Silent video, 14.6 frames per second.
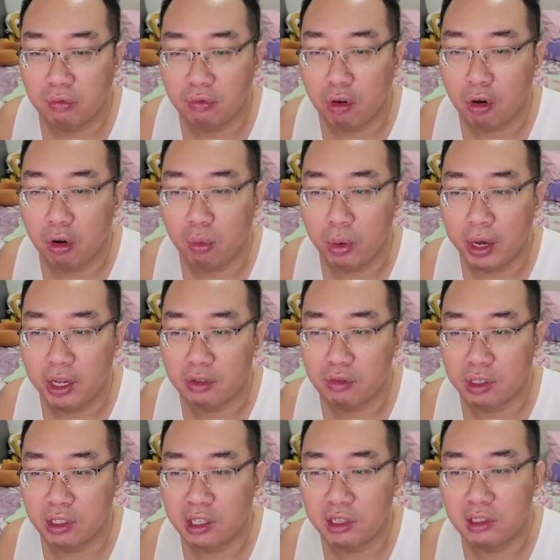Whereas for
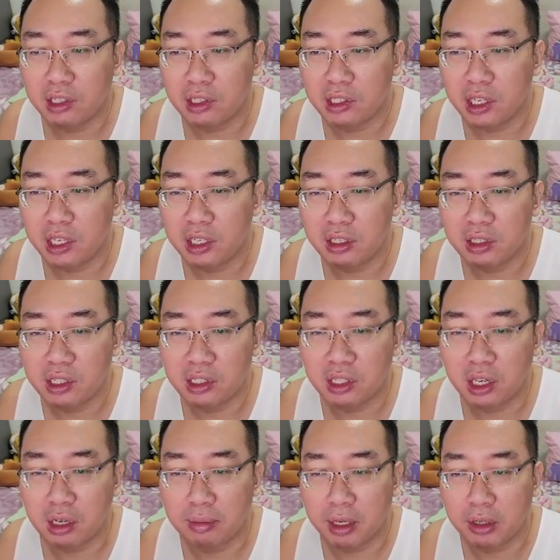the 1060
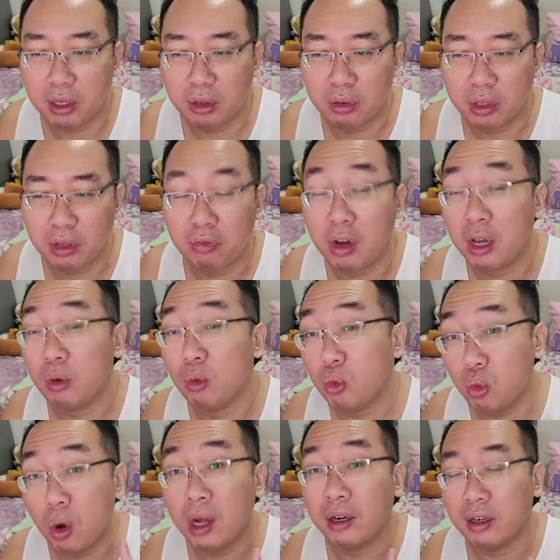6GB, you can only find
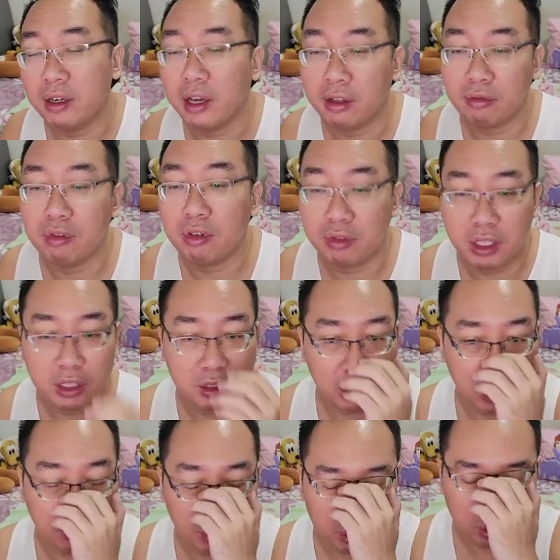one at 50
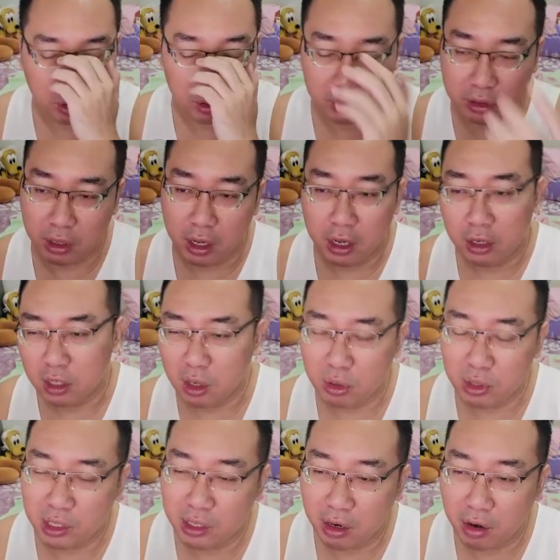Singapore dollars. So I would
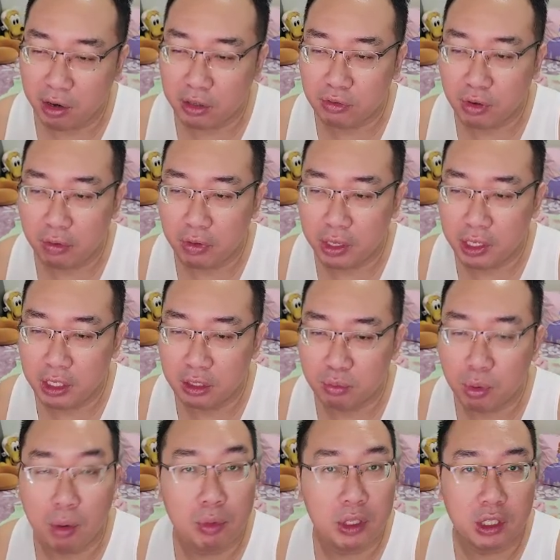say the RX 580 is
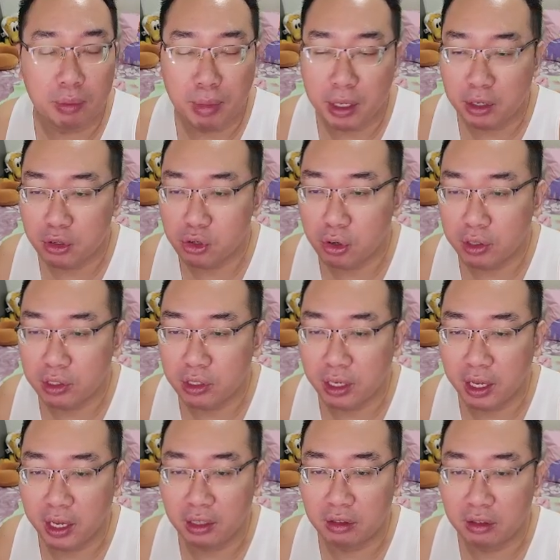probably the better choice
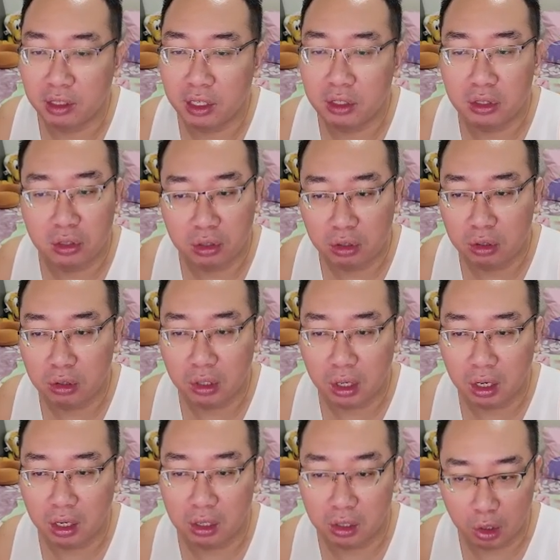at this
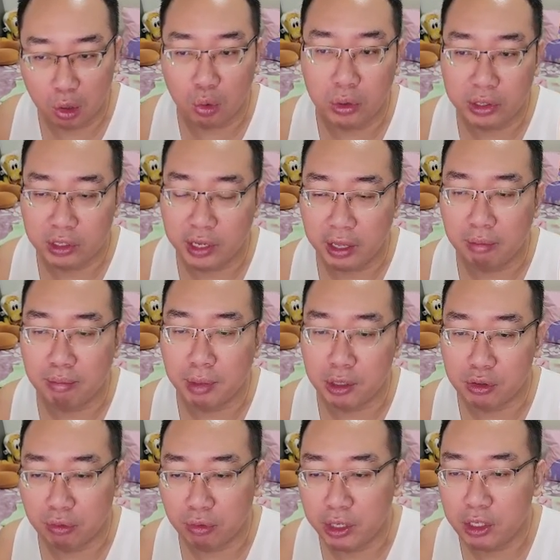lowest end
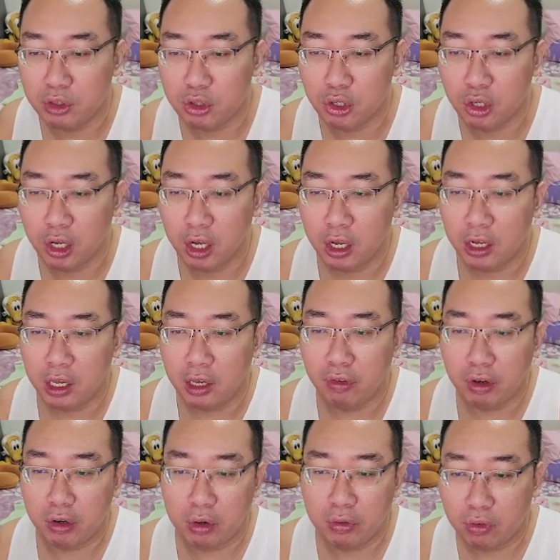budget range. If
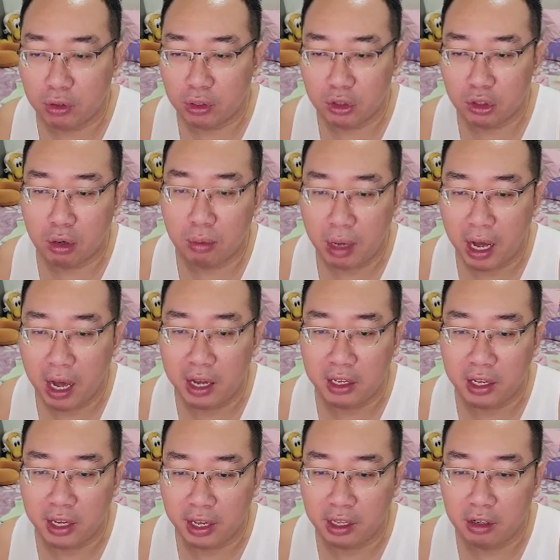you're going for the top higher
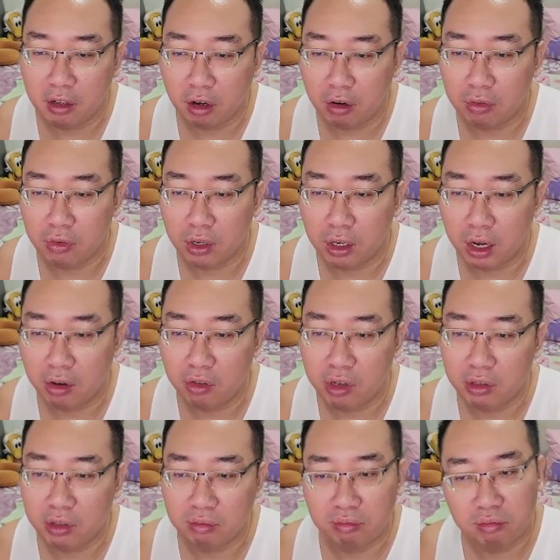end of
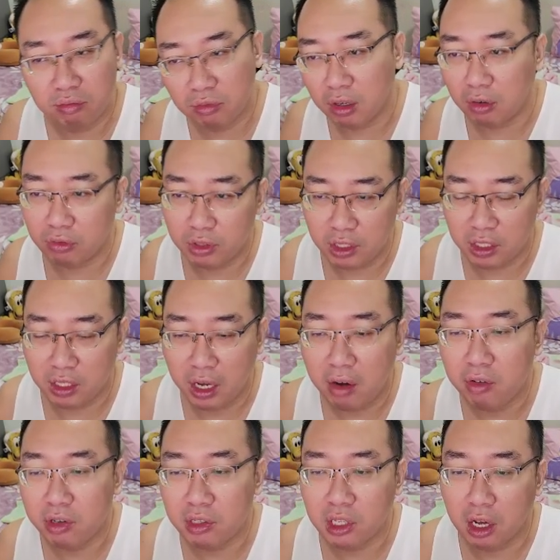100
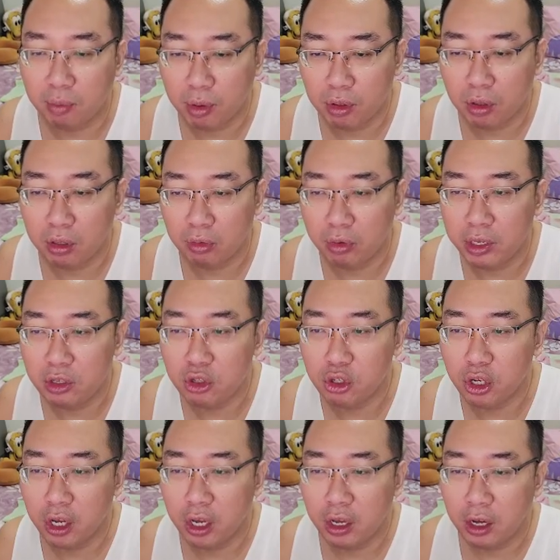Singapore dollar
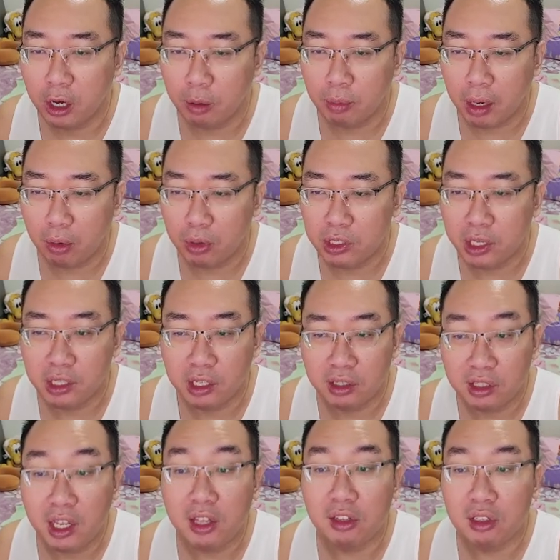range, I would say the
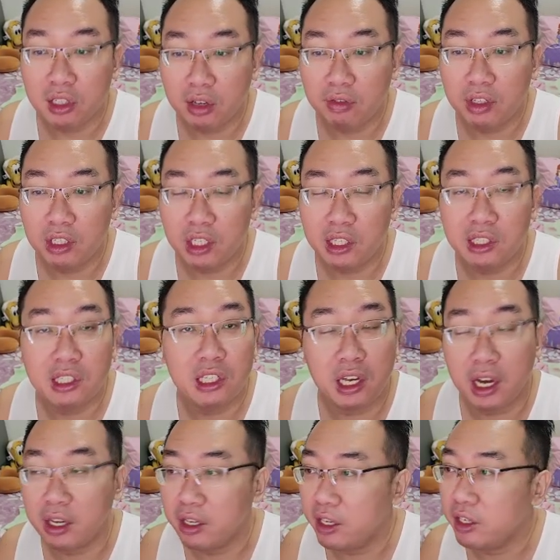1070 Ti
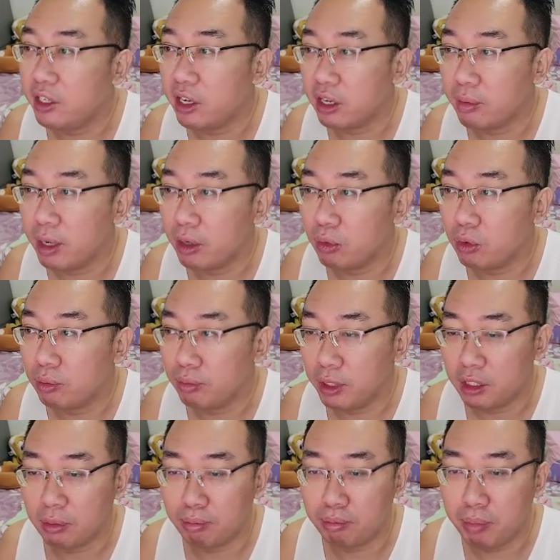8GB would be
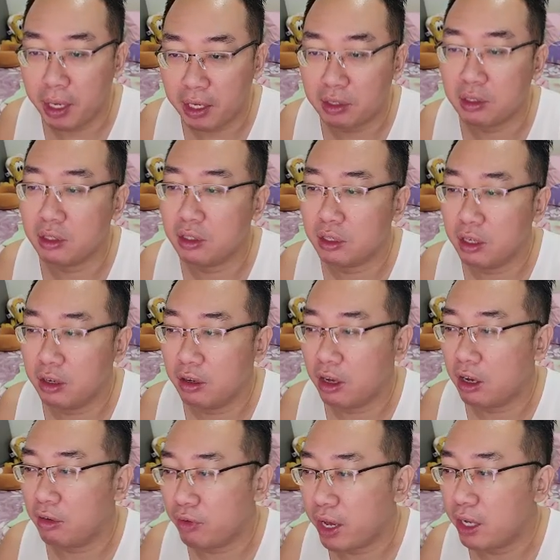the best
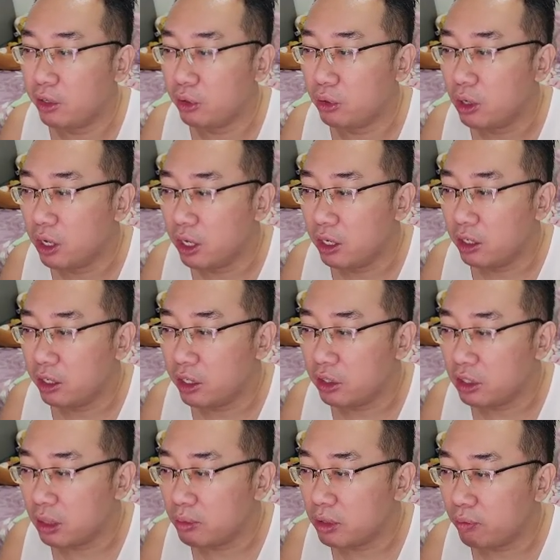value. In
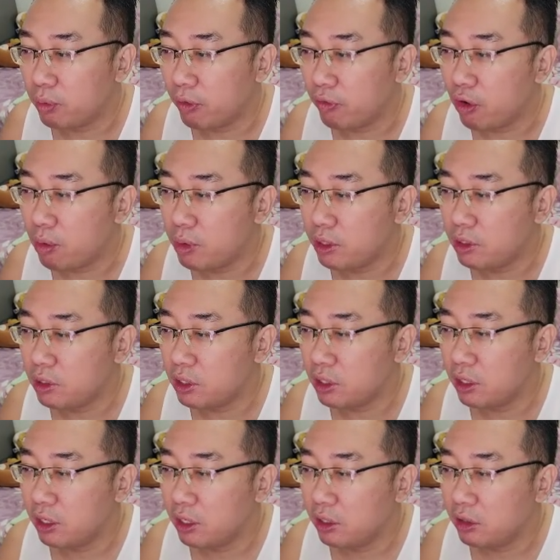terms of performance,
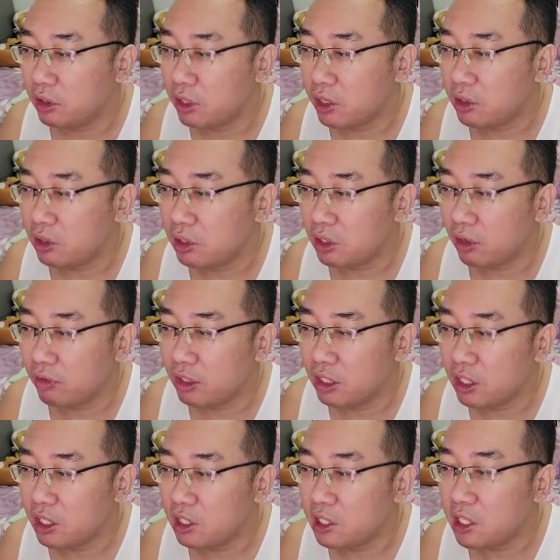
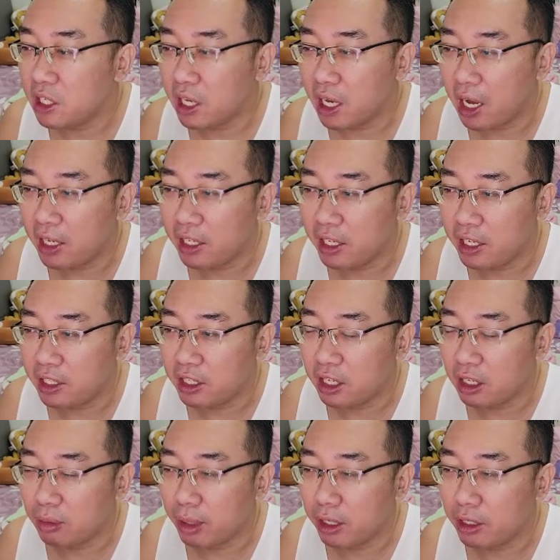1070 Ti
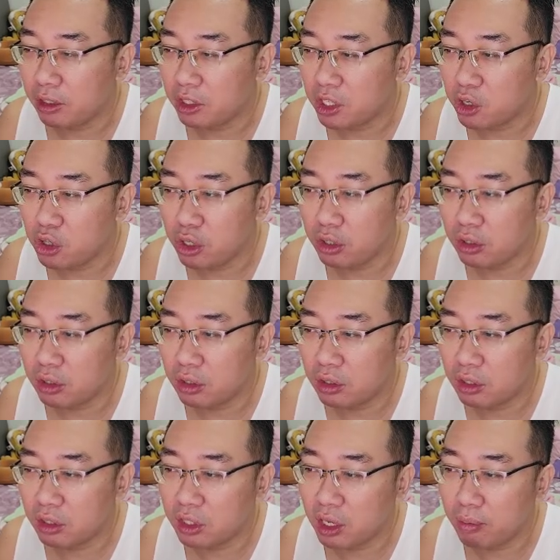8GB is actually
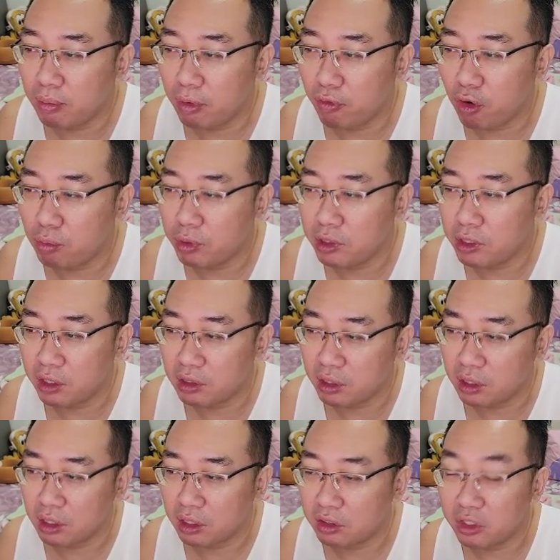the same performance as
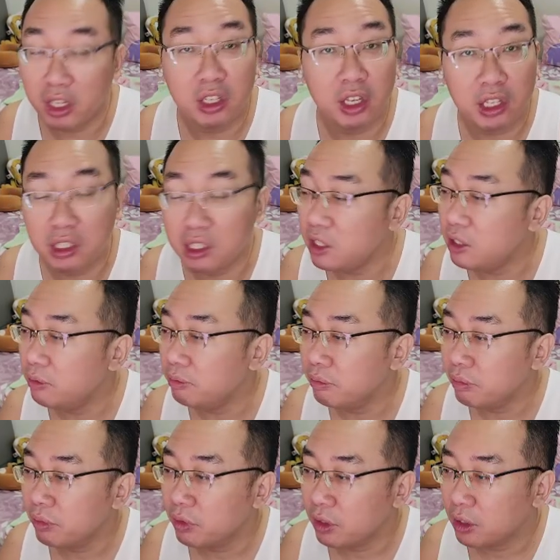a 1080
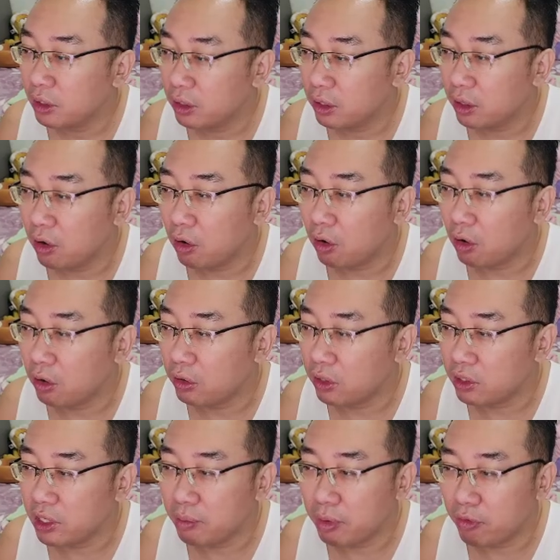or the
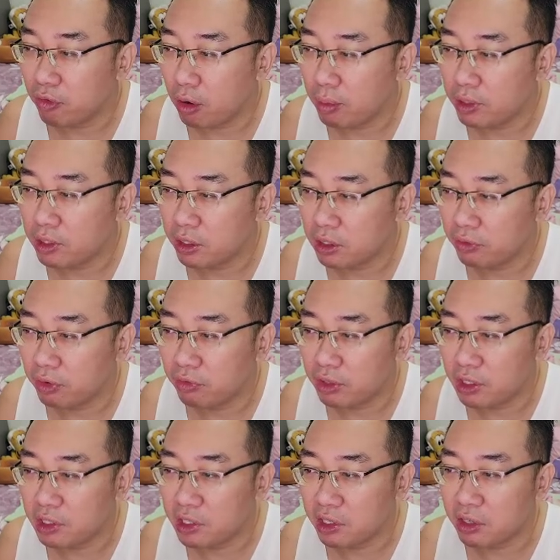same performance as a
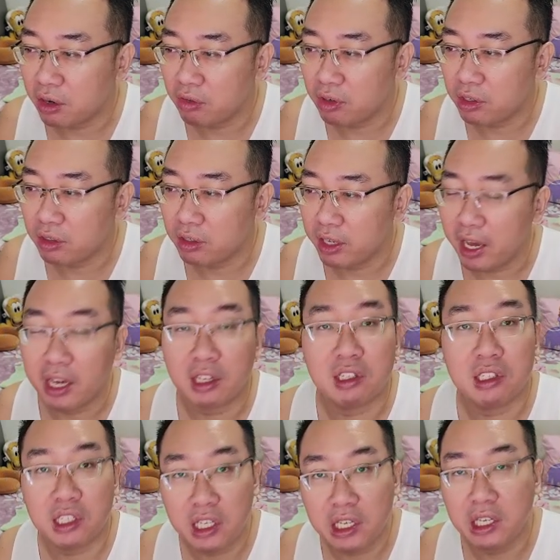5600
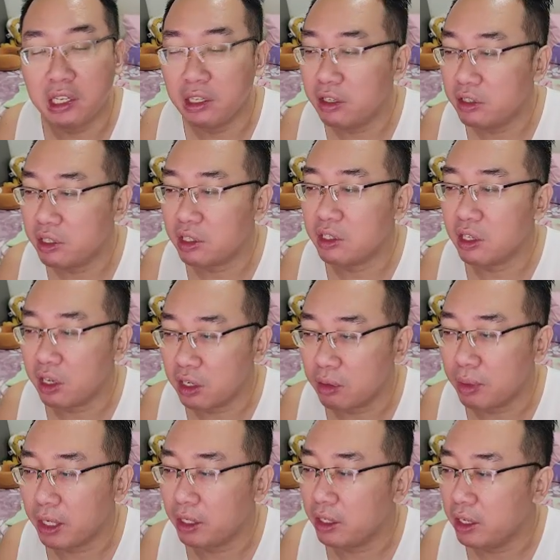XT
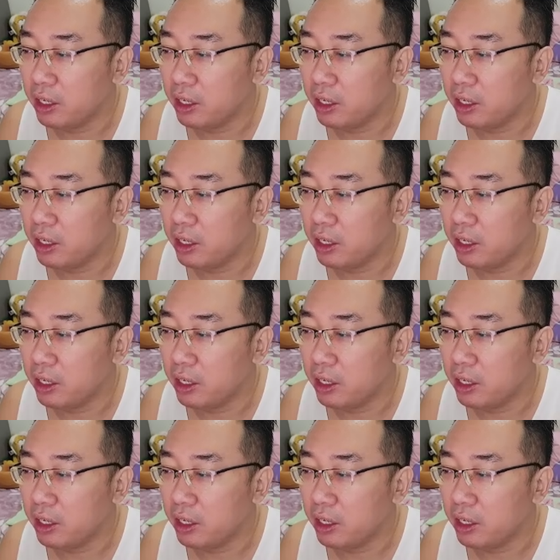6GB.